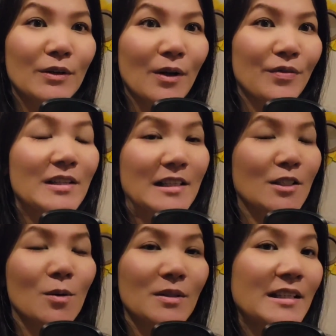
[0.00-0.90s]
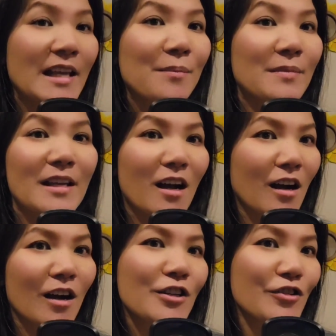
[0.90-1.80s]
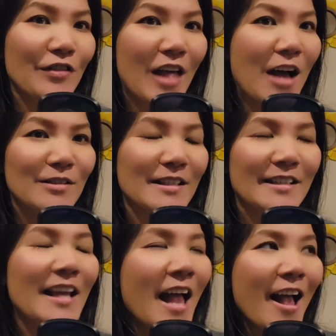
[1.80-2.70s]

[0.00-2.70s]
you know, this is going to get me one hundred thousand